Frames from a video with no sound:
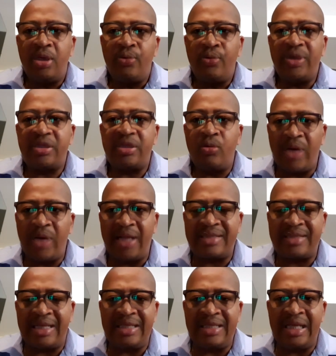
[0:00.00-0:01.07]
With the wealth
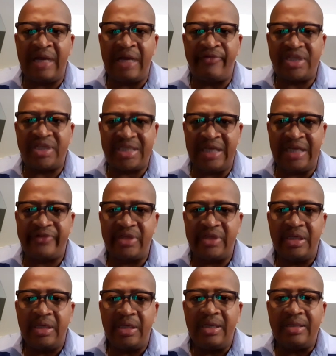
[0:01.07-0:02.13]
that they have received,
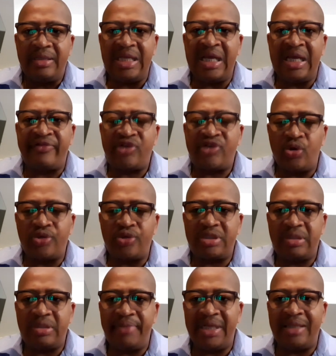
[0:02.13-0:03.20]
they have chosen
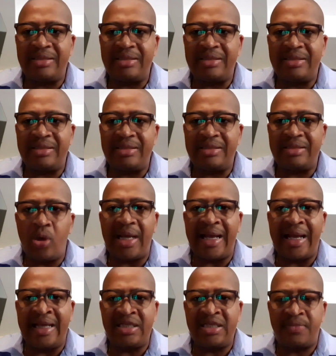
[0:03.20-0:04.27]
to build tall
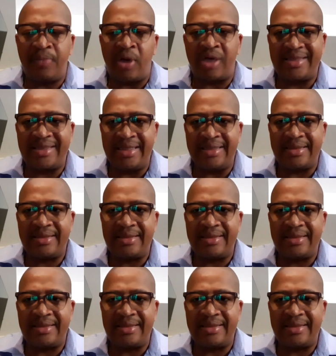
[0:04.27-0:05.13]
ice boxes.